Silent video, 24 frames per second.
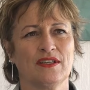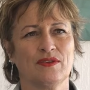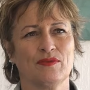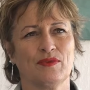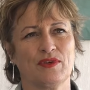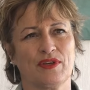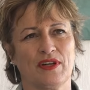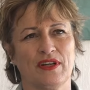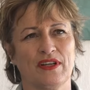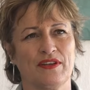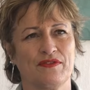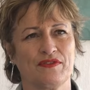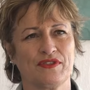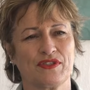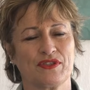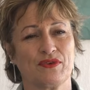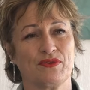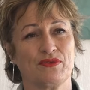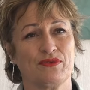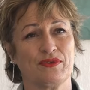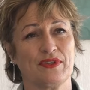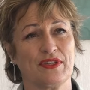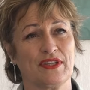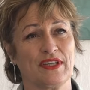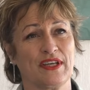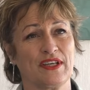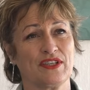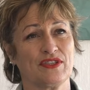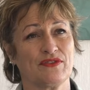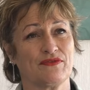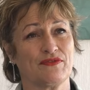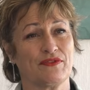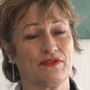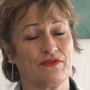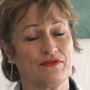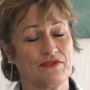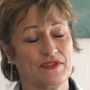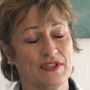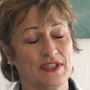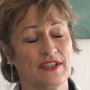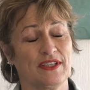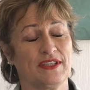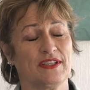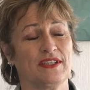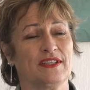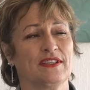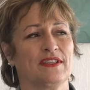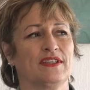When I left school at the age of
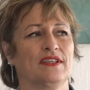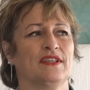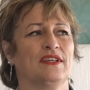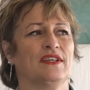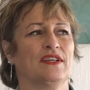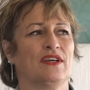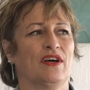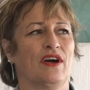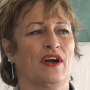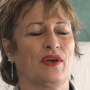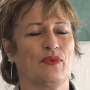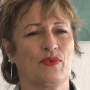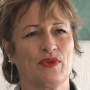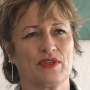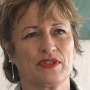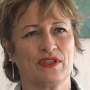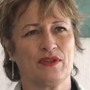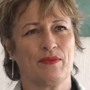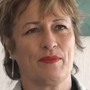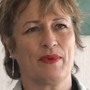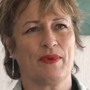15, I worked in